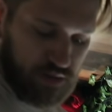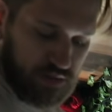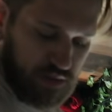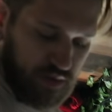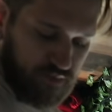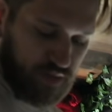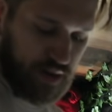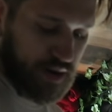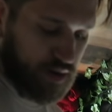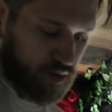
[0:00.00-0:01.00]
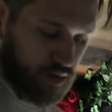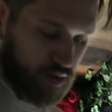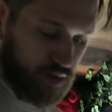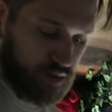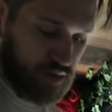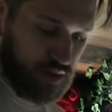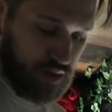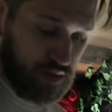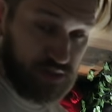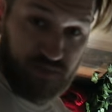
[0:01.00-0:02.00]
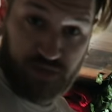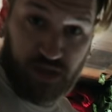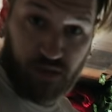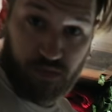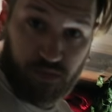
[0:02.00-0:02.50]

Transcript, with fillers: until I fly out on the 17th.